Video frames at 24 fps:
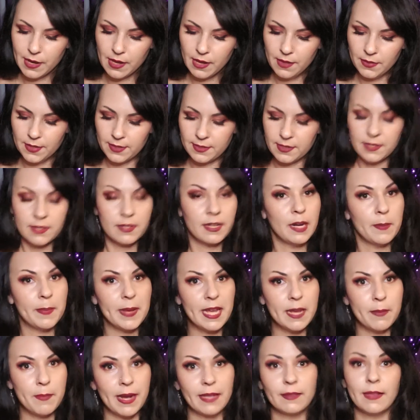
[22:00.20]
This is going to
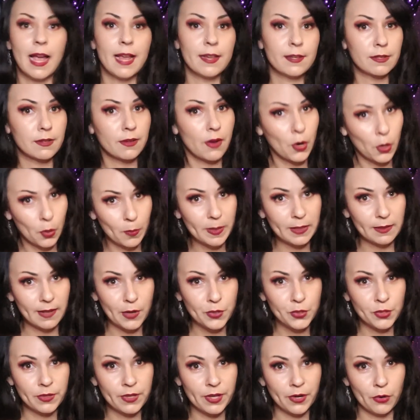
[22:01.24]
be my last urban
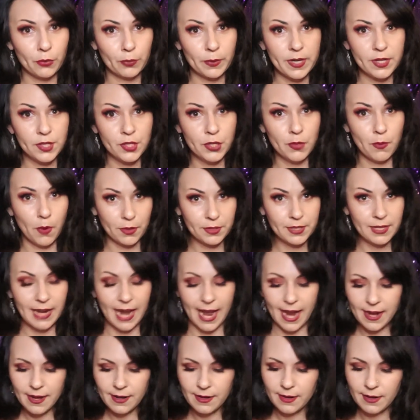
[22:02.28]
legend that I'll read to you all
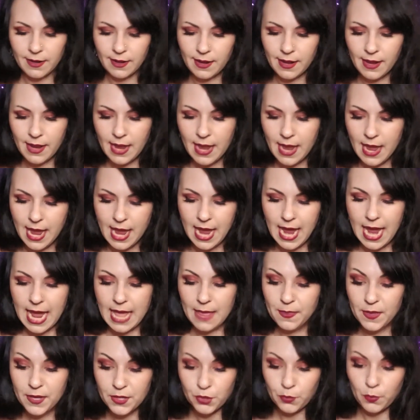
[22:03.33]
today.
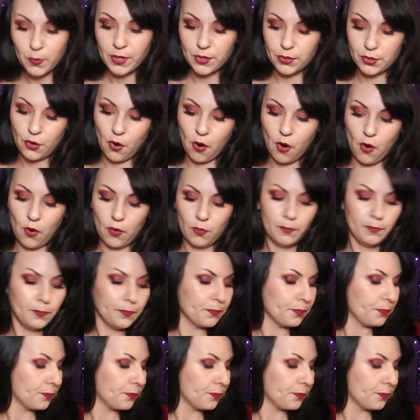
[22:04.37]
And this one is called